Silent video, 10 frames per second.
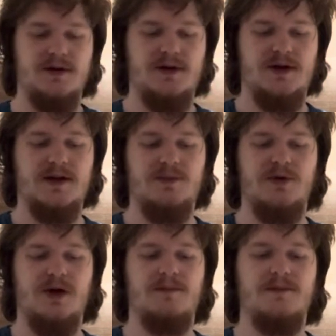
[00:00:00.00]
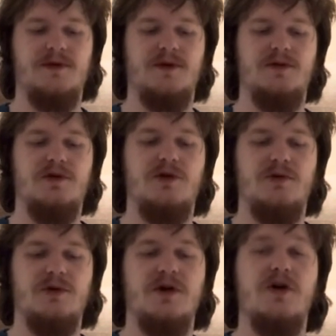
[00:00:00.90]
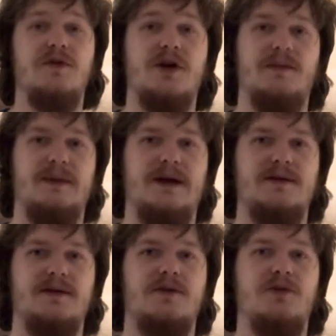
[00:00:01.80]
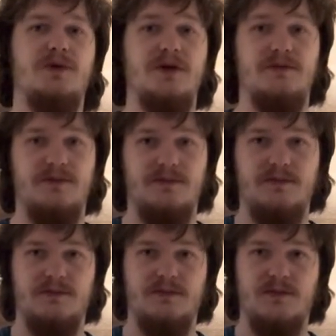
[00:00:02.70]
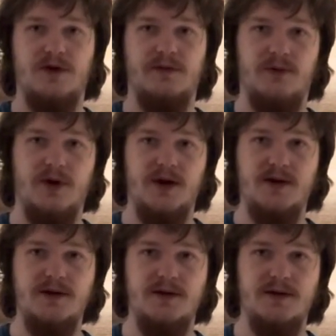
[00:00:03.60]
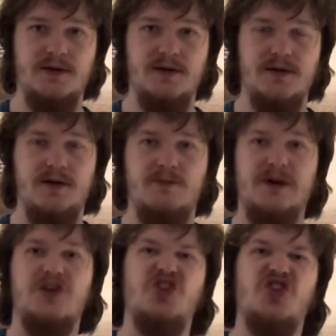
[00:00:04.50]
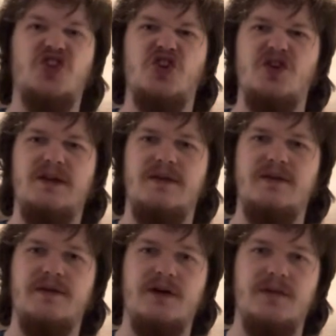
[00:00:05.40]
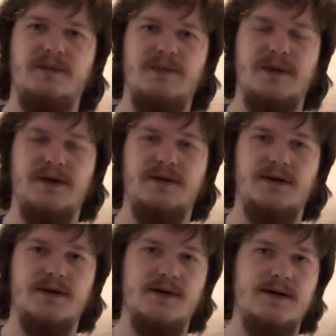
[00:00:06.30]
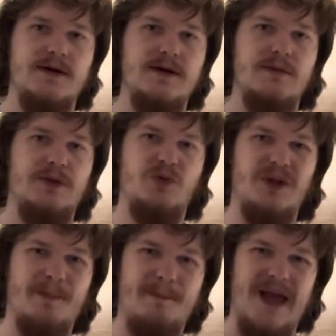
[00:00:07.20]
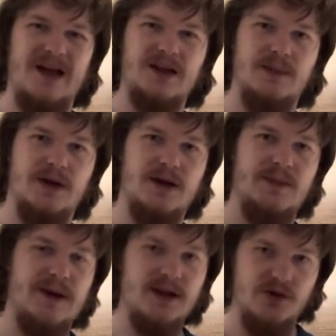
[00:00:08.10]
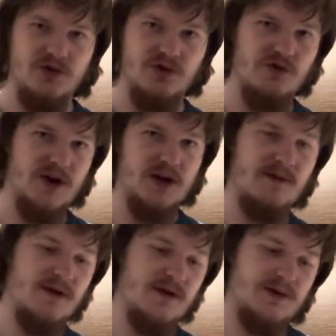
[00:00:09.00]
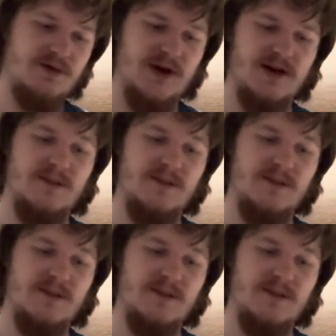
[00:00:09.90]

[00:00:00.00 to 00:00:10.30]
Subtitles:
That's a problem, so you don't want to overcommit. So you want to avoid, be conservative of commitment, but you want to maximize space, so you're trying to strike this